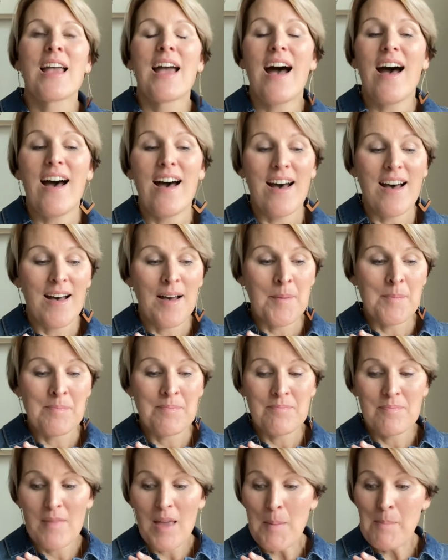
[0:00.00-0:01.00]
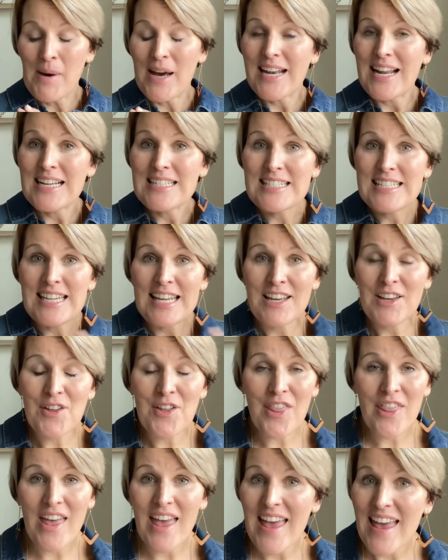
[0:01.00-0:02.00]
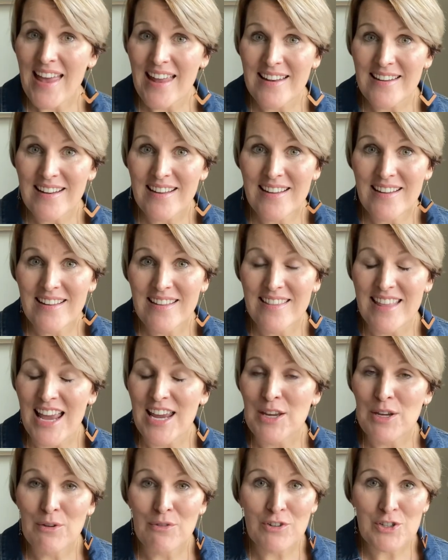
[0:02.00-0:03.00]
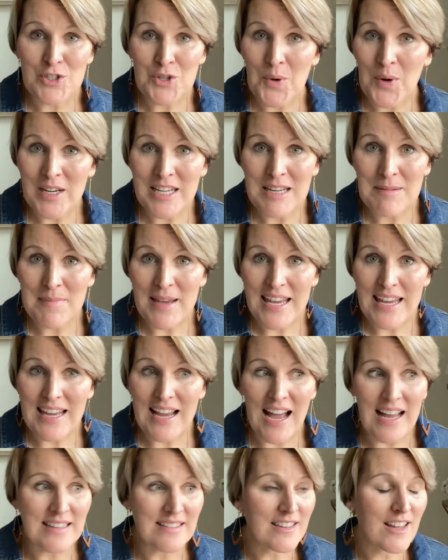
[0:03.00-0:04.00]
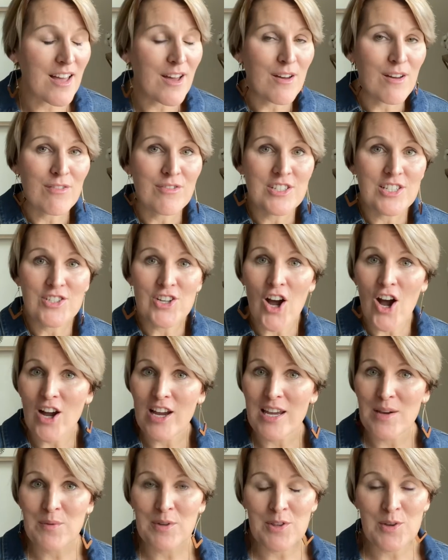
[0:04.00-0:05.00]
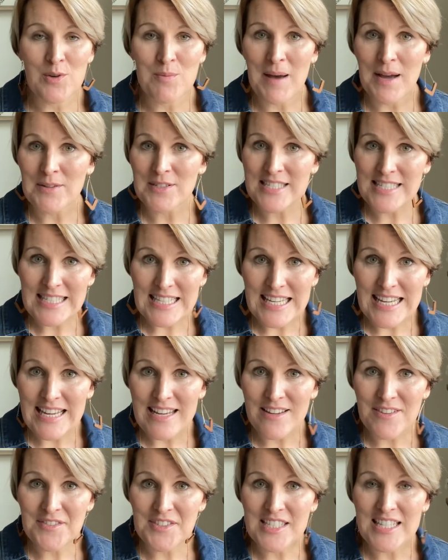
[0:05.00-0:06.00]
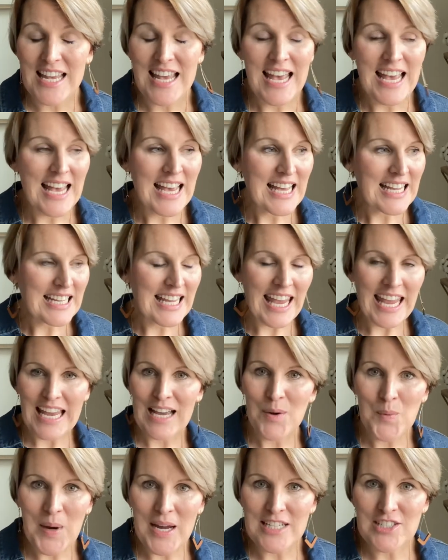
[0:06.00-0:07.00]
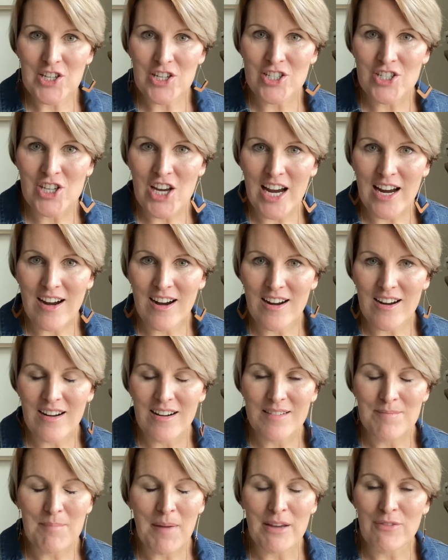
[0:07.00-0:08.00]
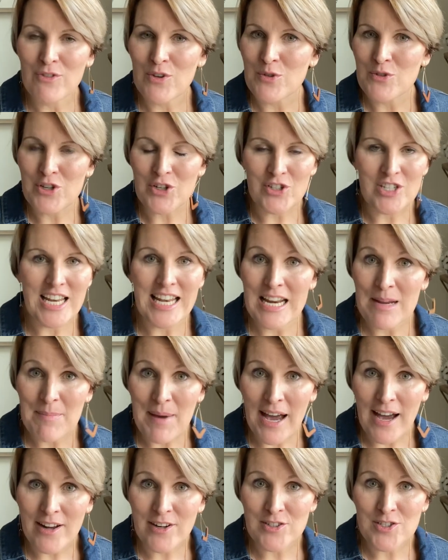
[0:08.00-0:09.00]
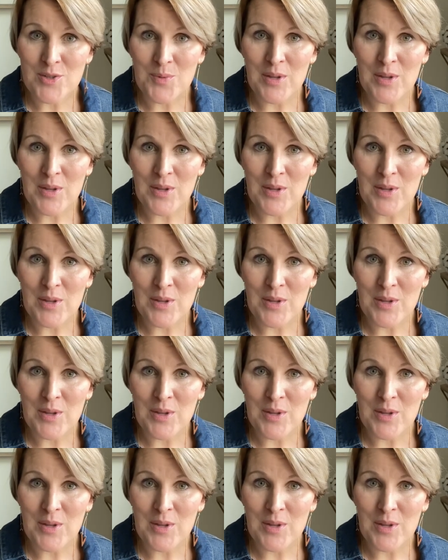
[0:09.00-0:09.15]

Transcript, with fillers: Um, but until then, Thank you for joining me. I loved talking with you about sleeves. Can't wait to share my future knitting patterns